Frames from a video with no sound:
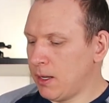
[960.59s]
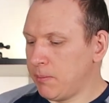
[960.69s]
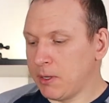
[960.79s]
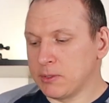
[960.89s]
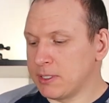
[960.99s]

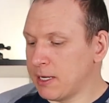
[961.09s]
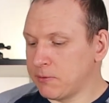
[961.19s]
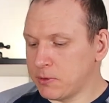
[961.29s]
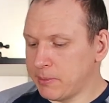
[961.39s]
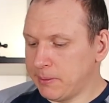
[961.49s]
because it's not
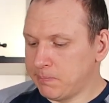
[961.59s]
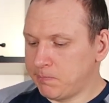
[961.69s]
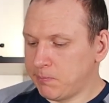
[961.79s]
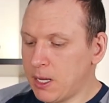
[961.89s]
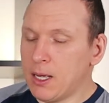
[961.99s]
for me.
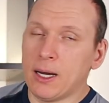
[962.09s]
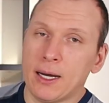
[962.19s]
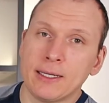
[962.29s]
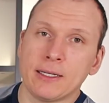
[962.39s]
And